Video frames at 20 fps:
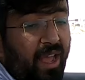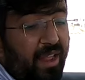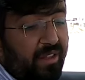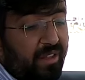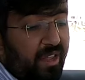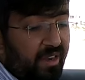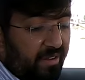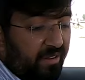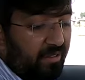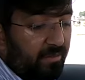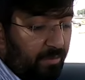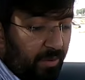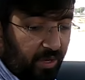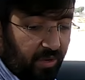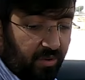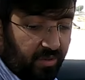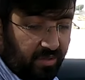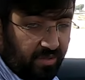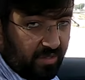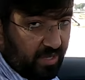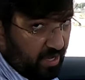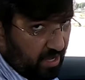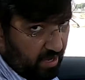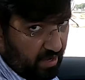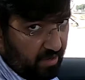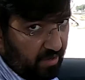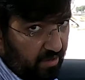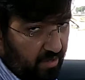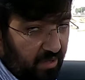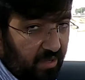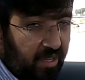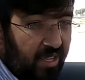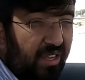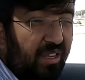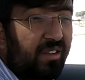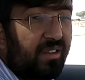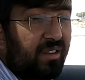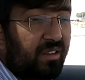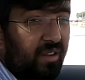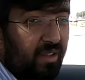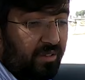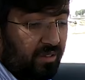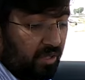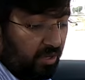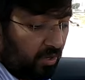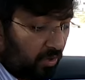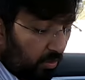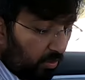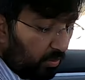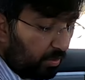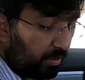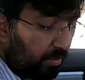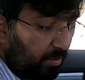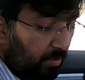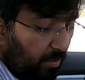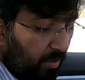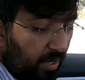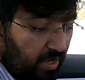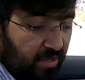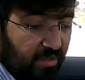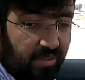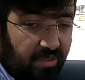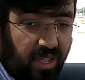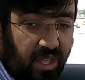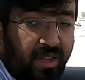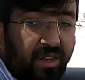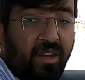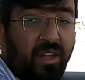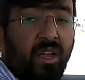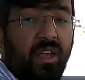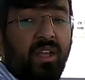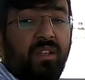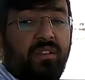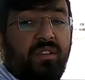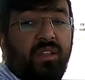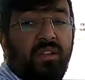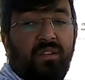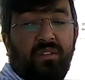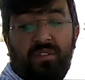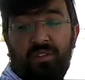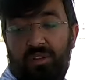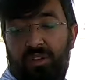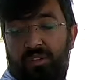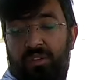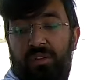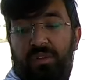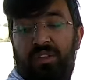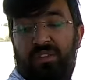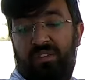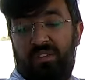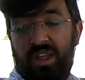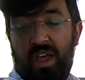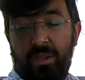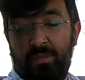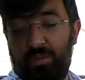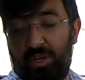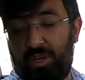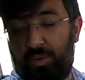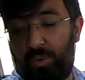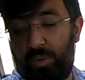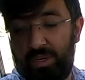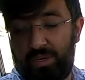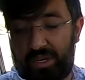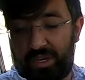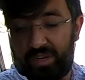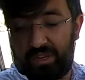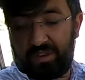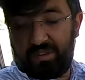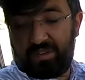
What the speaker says: and that is because they are the heated and the cooled ones. And there is also this diamond quilting